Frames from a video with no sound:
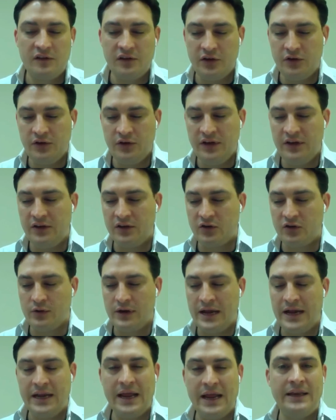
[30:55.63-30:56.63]
So you need to
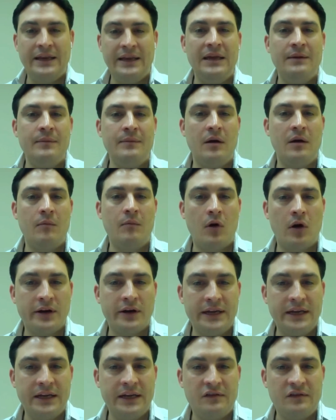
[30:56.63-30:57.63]
create an email
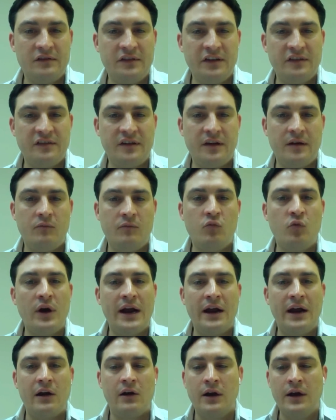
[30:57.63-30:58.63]
marketing system
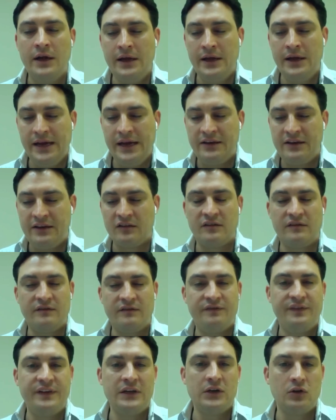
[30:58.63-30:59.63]
where it doesn't
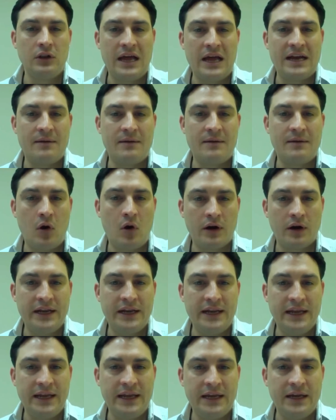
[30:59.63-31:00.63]
feel like
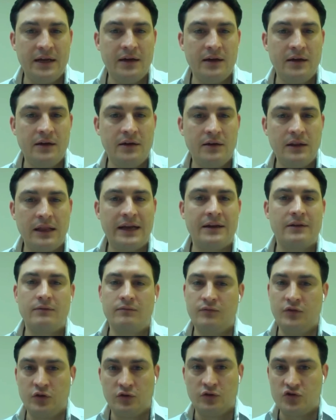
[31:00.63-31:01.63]
marketing, like
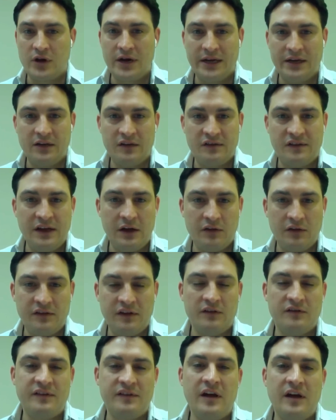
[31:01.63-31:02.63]
you're trying to sell,
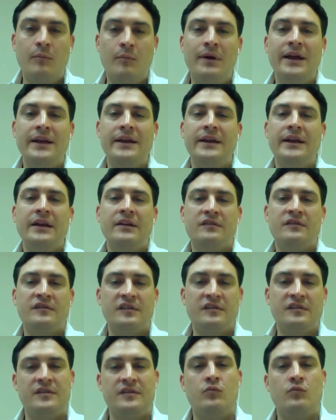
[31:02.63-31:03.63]
but a
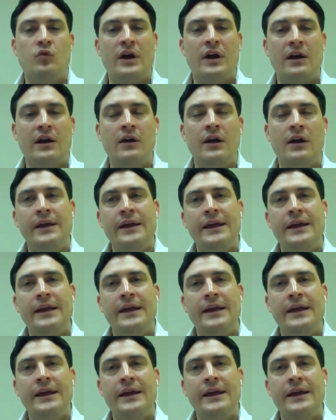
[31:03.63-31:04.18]
system where